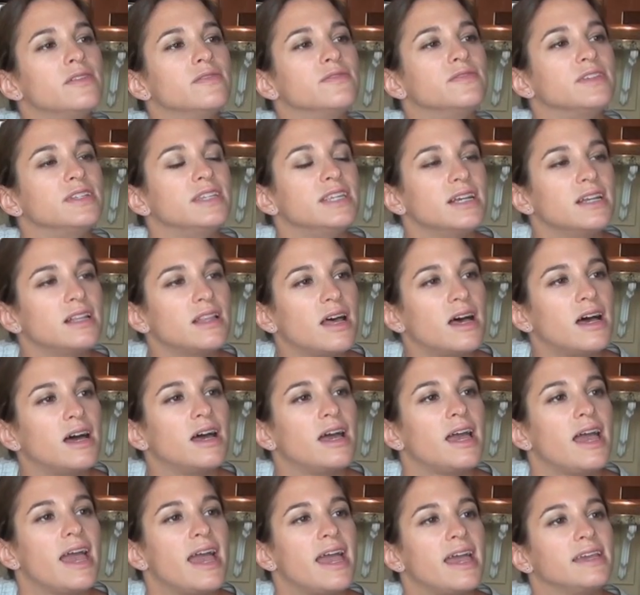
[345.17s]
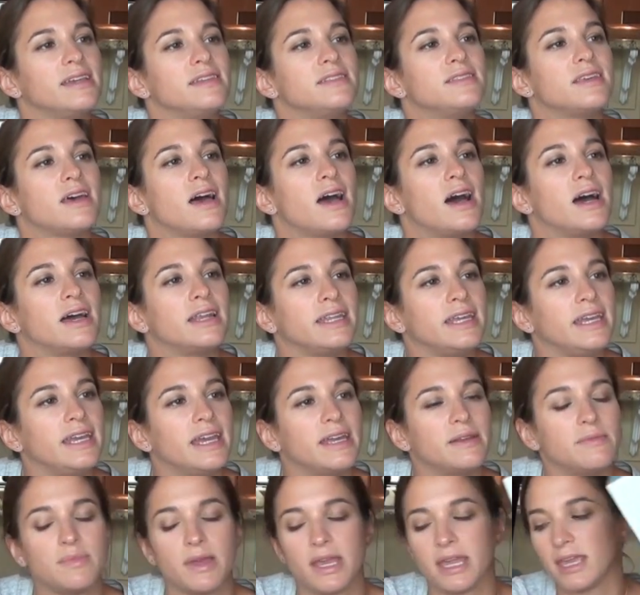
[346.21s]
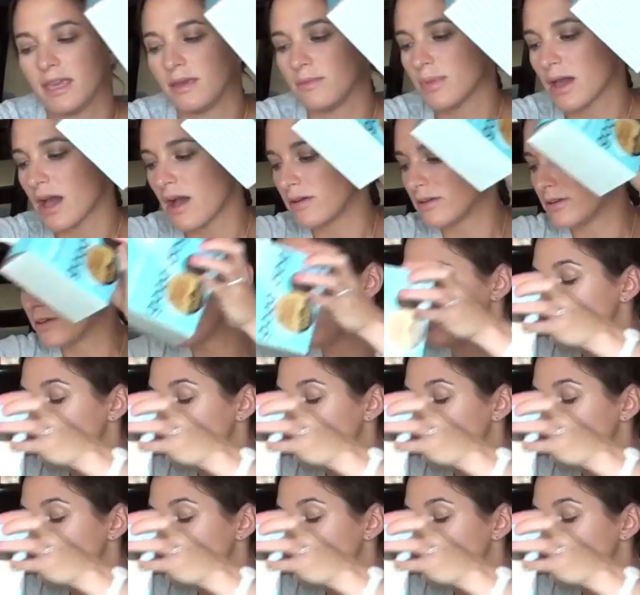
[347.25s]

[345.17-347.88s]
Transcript: vanilla, eggs, honey, and baking powder.